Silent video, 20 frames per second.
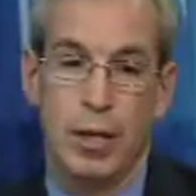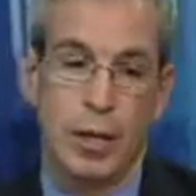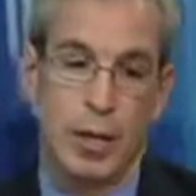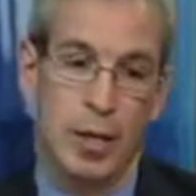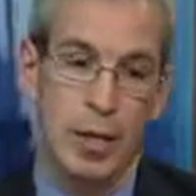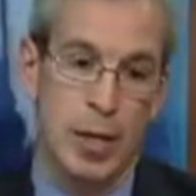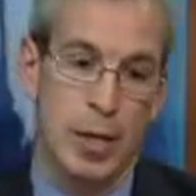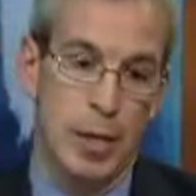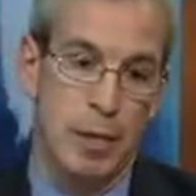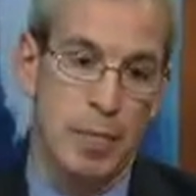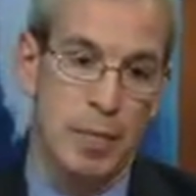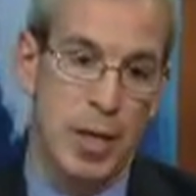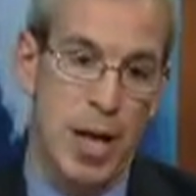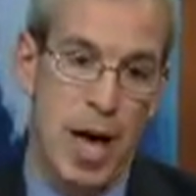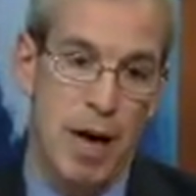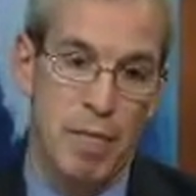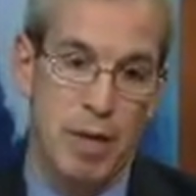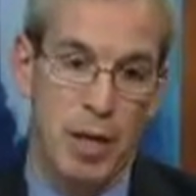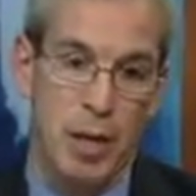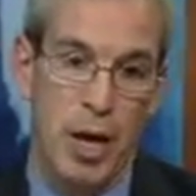
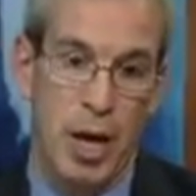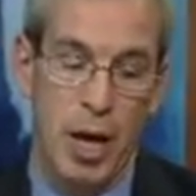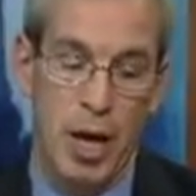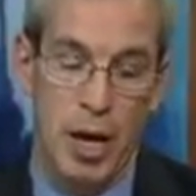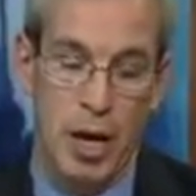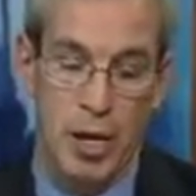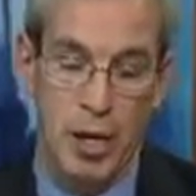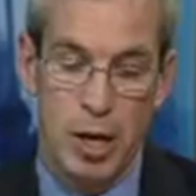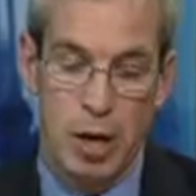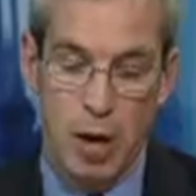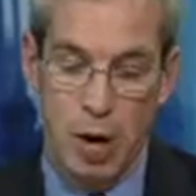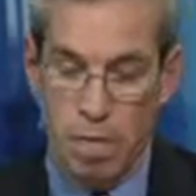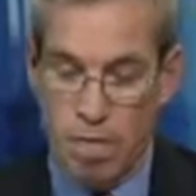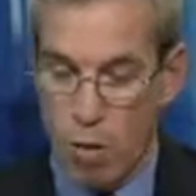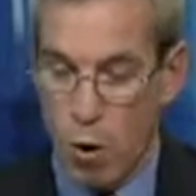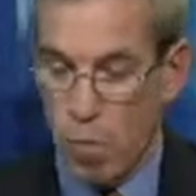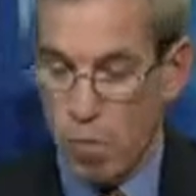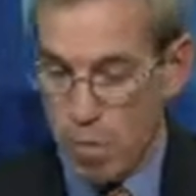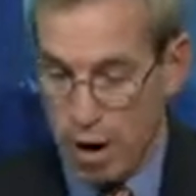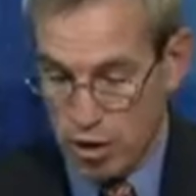having a
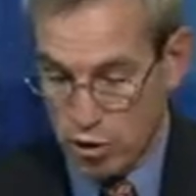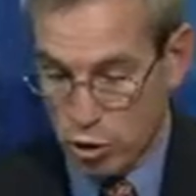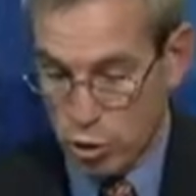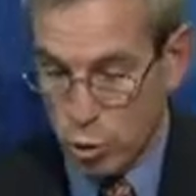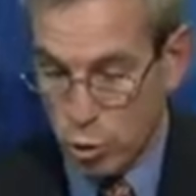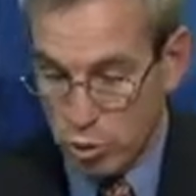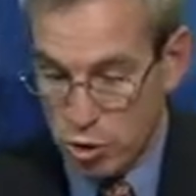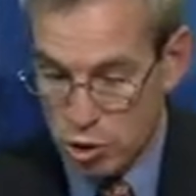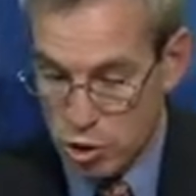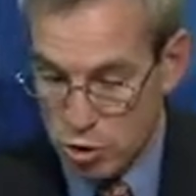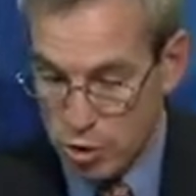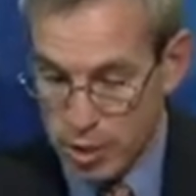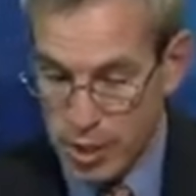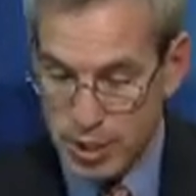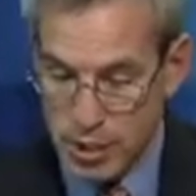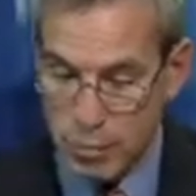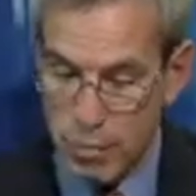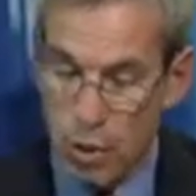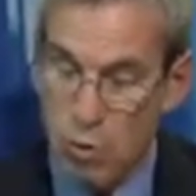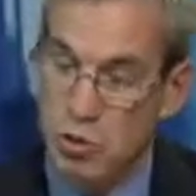vote by school district
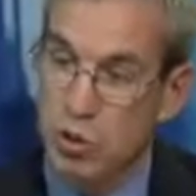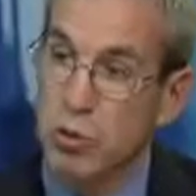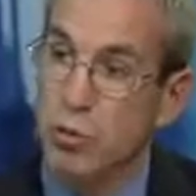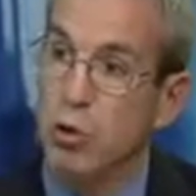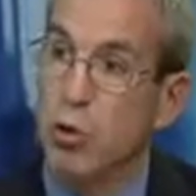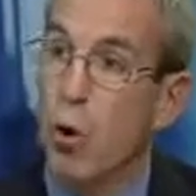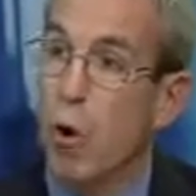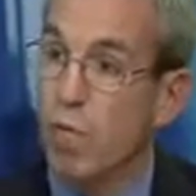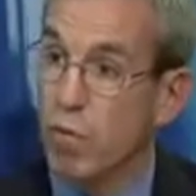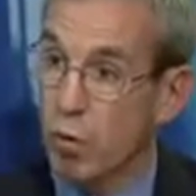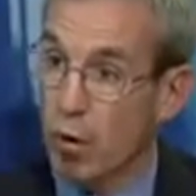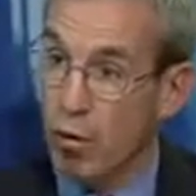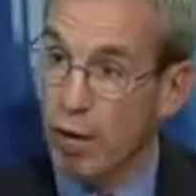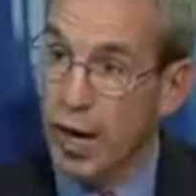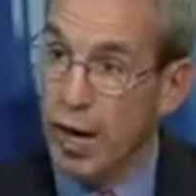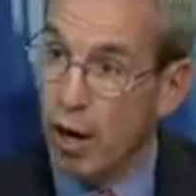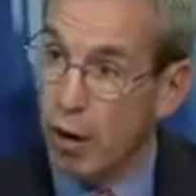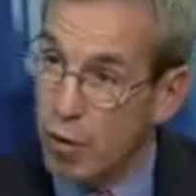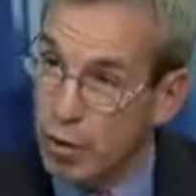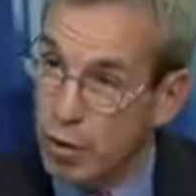as opposed to an overall
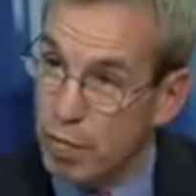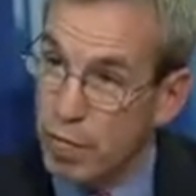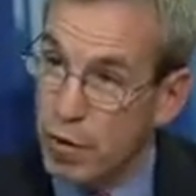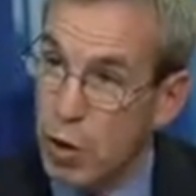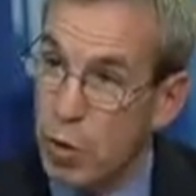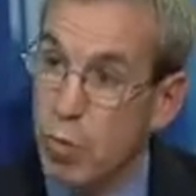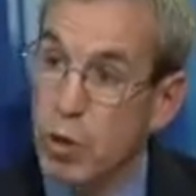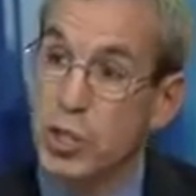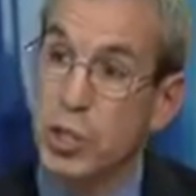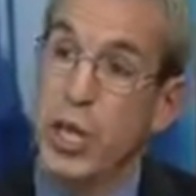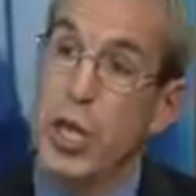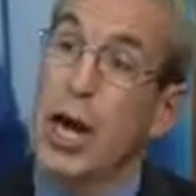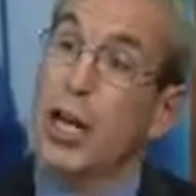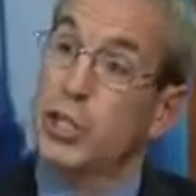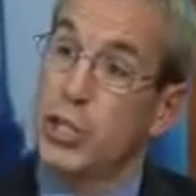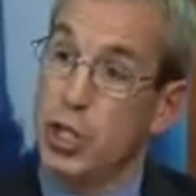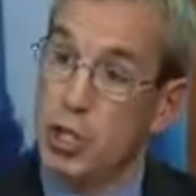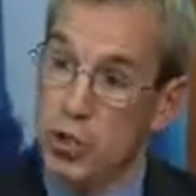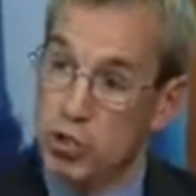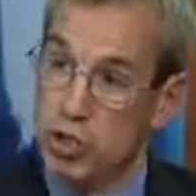area vote, which they
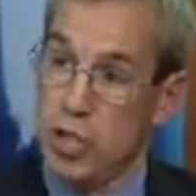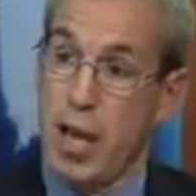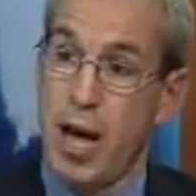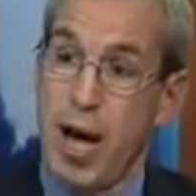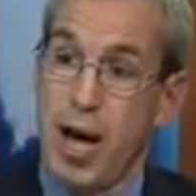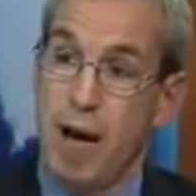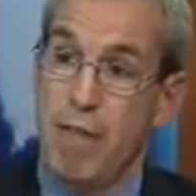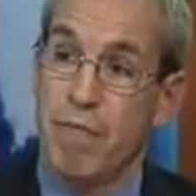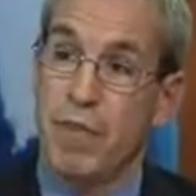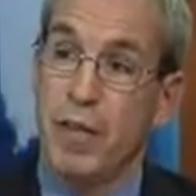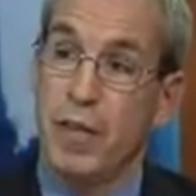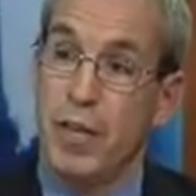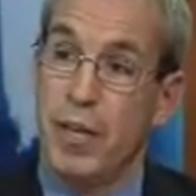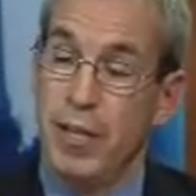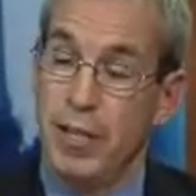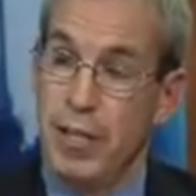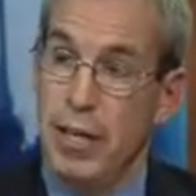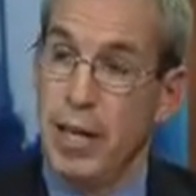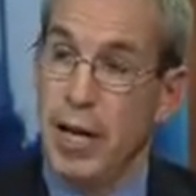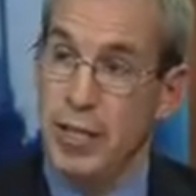actually used to have
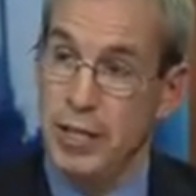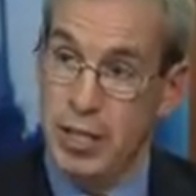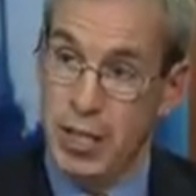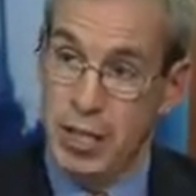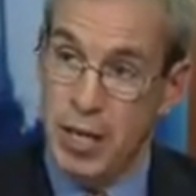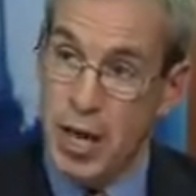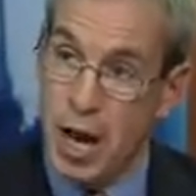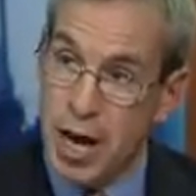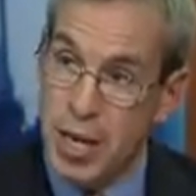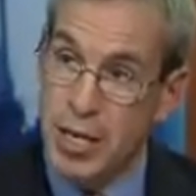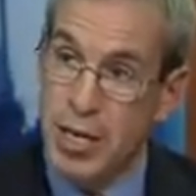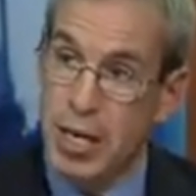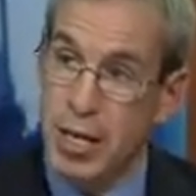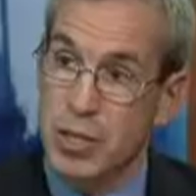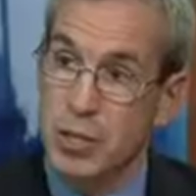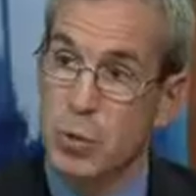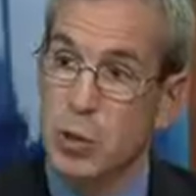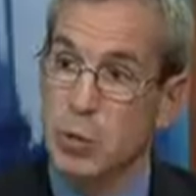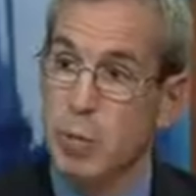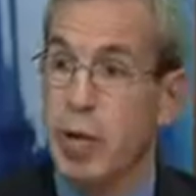in the
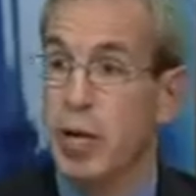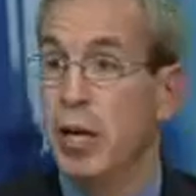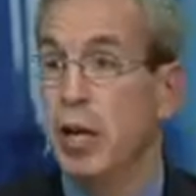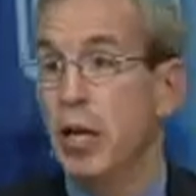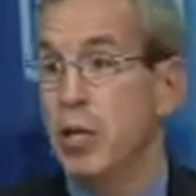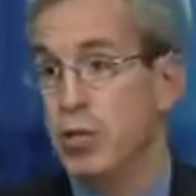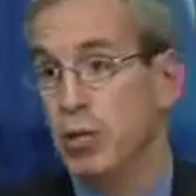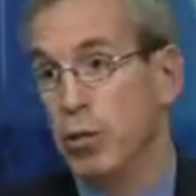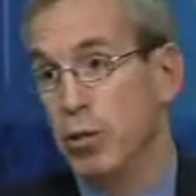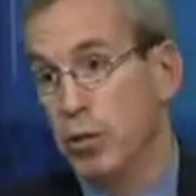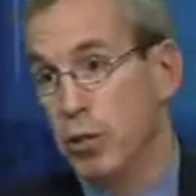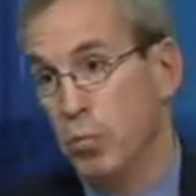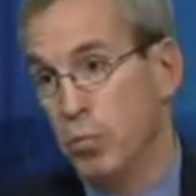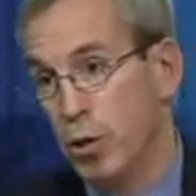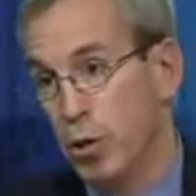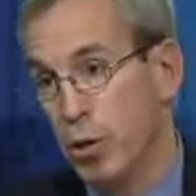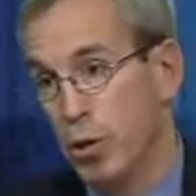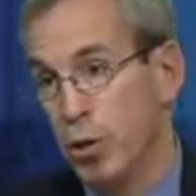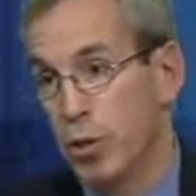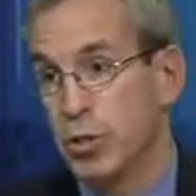1990s, which made it easier to
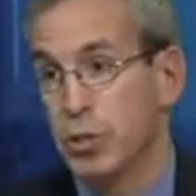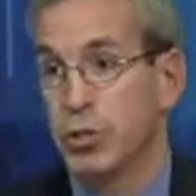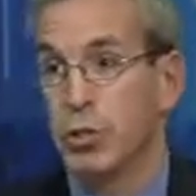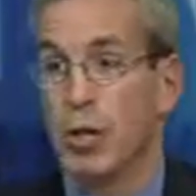merge.